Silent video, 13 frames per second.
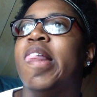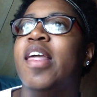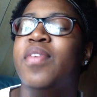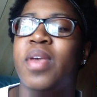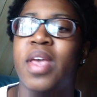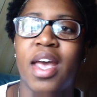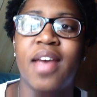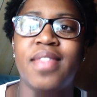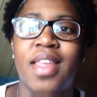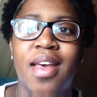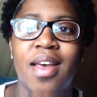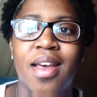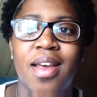if you have
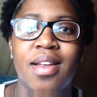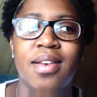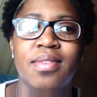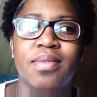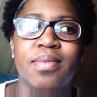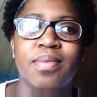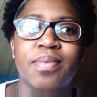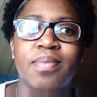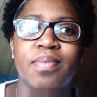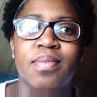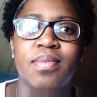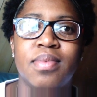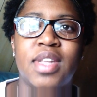that,
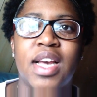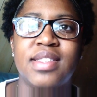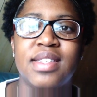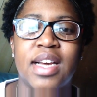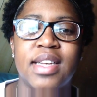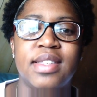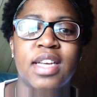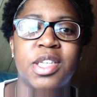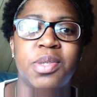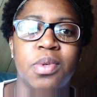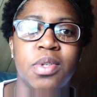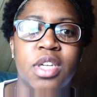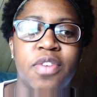that's not
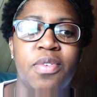sexual enough.